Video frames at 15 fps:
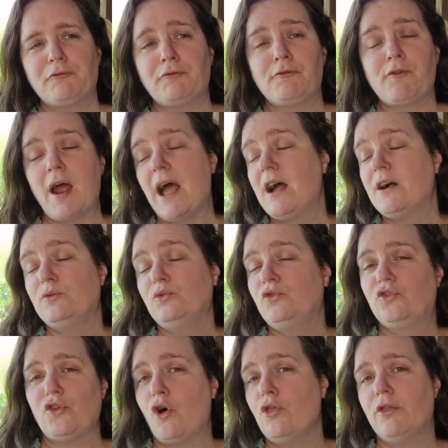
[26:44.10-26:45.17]

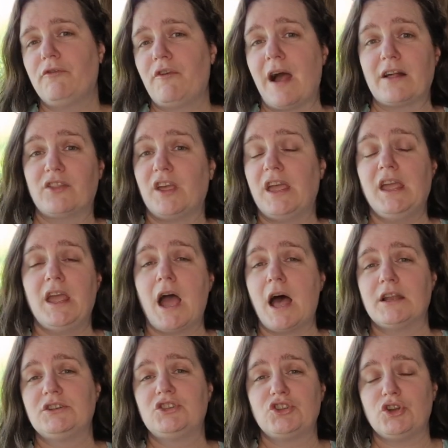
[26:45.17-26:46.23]
frowns on the fact that he
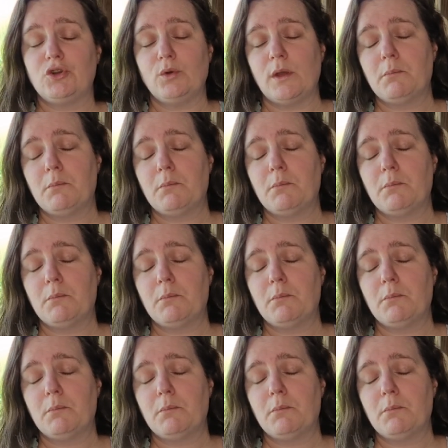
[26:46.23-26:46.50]
had to